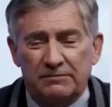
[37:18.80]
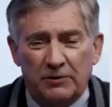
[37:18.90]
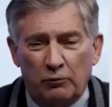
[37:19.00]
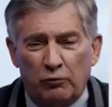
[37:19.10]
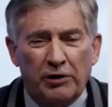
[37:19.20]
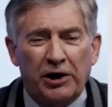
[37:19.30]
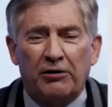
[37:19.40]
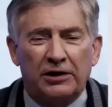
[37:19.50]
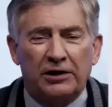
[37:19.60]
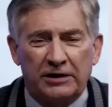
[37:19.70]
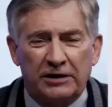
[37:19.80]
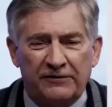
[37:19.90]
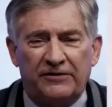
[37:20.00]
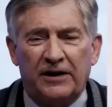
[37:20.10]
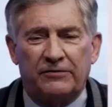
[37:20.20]
Rarely,
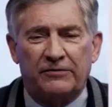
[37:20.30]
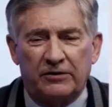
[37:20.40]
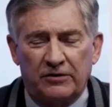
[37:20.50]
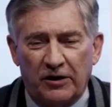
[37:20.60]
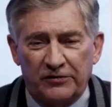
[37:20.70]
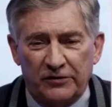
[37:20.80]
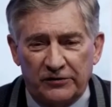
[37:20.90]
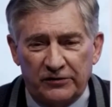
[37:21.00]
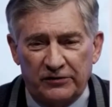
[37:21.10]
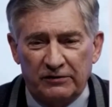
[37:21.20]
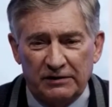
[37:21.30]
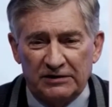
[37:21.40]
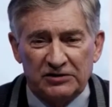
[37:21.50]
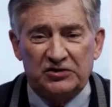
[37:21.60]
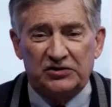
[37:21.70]
if ever, causes
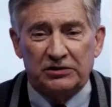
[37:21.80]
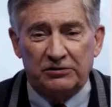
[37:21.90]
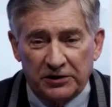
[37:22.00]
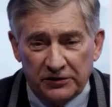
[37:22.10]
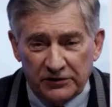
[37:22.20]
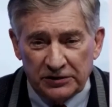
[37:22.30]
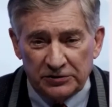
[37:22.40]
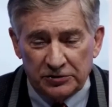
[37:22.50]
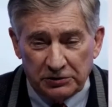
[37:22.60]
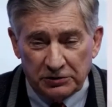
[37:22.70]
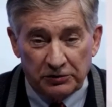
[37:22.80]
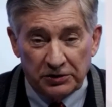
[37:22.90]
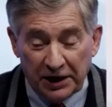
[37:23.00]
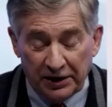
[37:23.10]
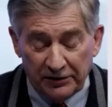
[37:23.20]
serious injury or
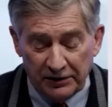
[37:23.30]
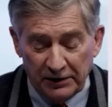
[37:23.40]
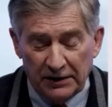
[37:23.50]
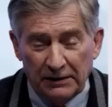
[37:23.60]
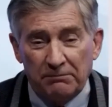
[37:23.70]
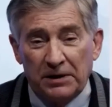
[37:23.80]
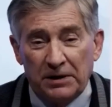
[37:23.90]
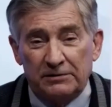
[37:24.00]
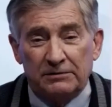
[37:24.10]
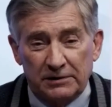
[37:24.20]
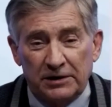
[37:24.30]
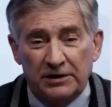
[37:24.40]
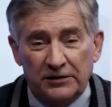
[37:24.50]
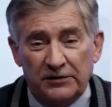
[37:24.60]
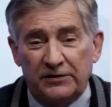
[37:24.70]
death, but it
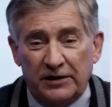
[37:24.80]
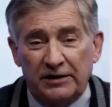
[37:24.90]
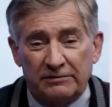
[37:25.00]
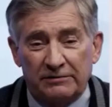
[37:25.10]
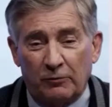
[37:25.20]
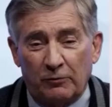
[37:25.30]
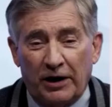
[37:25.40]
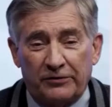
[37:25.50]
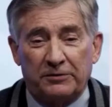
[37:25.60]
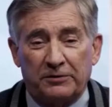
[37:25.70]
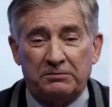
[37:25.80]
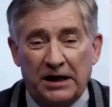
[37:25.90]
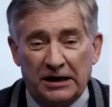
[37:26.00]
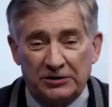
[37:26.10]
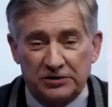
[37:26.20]
is a rather
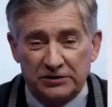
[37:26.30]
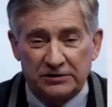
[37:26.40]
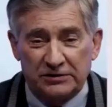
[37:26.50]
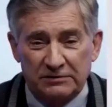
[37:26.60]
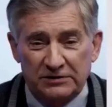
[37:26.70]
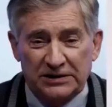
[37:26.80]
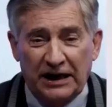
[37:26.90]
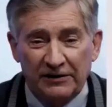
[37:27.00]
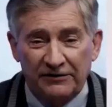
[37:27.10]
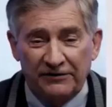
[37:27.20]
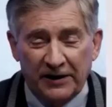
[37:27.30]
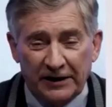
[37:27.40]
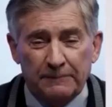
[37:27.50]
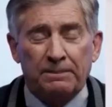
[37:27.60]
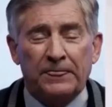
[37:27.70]
obnoxious side effect
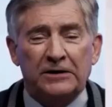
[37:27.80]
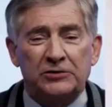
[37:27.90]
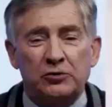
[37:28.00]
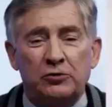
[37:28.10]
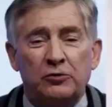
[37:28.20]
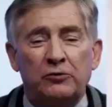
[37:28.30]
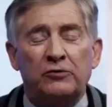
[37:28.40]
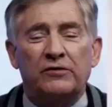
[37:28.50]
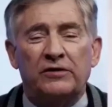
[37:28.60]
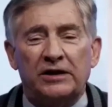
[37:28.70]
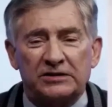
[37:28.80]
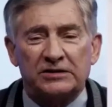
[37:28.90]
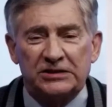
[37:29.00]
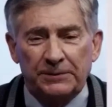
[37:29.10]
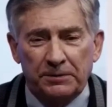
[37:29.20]
to the
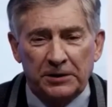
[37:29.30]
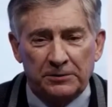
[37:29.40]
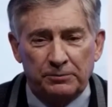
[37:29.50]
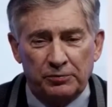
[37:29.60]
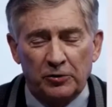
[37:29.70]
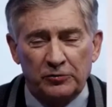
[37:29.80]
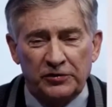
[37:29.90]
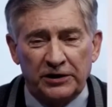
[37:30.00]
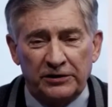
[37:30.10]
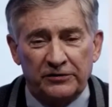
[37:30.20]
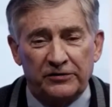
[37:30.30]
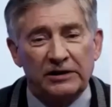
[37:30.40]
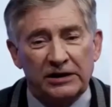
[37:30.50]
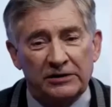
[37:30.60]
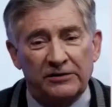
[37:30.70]
excipient proteins
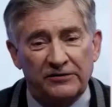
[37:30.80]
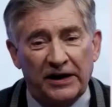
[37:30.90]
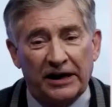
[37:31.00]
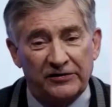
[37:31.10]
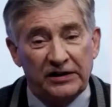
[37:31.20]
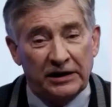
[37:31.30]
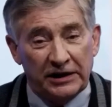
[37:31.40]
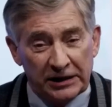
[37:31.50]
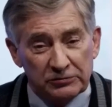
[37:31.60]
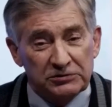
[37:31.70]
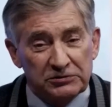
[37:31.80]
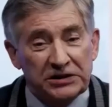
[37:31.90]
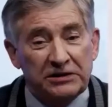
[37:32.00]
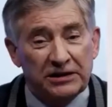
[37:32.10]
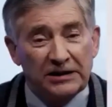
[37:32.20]
in the vaccine.
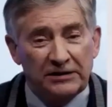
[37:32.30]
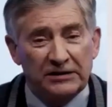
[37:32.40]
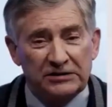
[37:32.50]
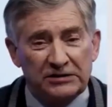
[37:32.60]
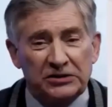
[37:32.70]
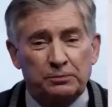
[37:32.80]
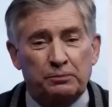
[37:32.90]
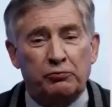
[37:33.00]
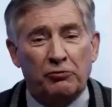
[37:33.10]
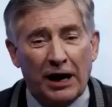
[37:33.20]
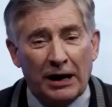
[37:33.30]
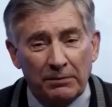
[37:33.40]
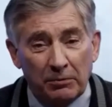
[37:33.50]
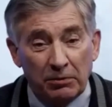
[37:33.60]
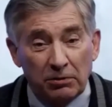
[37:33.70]
Interestingly, this is
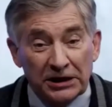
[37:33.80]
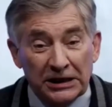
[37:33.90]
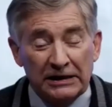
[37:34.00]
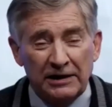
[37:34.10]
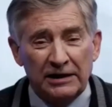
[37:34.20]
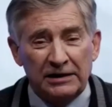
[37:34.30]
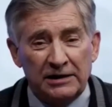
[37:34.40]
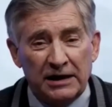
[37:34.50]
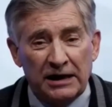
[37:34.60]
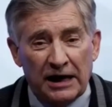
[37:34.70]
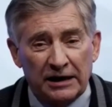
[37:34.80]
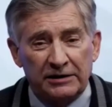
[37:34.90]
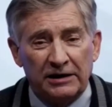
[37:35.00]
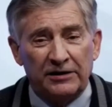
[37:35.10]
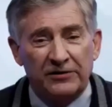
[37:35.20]
probably not
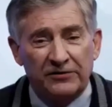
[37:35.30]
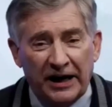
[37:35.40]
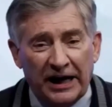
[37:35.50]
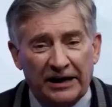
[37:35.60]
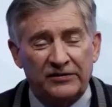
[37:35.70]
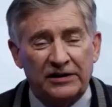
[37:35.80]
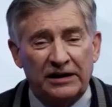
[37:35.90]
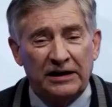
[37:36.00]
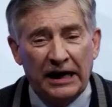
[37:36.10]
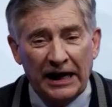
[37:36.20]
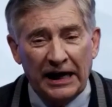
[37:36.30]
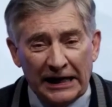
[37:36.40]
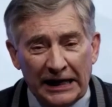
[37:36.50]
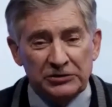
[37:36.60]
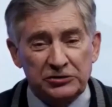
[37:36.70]
the vaccine
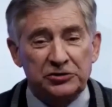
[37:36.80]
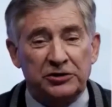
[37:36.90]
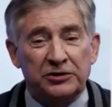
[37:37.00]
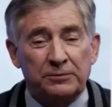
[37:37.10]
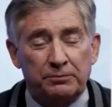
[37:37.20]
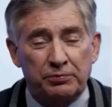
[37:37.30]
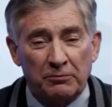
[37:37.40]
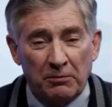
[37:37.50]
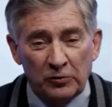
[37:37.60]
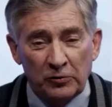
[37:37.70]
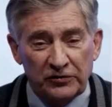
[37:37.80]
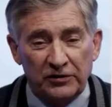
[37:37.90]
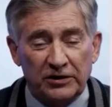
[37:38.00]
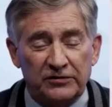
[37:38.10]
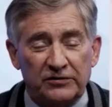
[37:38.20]
antigen that promotes
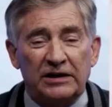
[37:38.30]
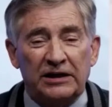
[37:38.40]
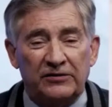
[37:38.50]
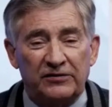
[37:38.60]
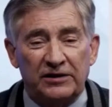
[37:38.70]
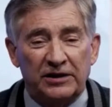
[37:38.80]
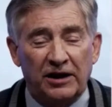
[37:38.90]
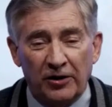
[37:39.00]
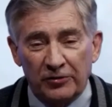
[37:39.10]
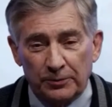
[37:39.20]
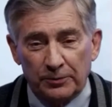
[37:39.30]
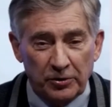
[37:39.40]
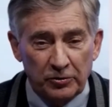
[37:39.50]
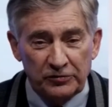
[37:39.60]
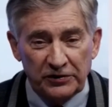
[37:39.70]
this. It's the other
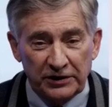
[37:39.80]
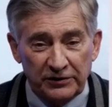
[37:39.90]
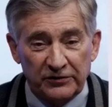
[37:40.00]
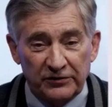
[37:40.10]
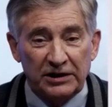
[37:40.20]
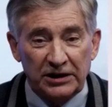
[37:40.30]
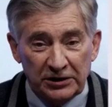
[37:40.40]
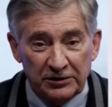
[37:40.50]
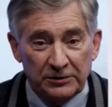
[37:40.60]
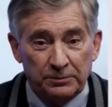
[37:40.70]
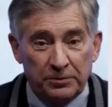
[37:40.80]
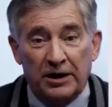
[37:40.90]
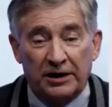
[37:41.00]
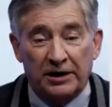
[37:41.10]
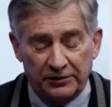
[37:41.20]
proteins in the
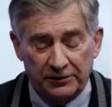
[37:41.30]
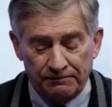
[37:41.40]
product.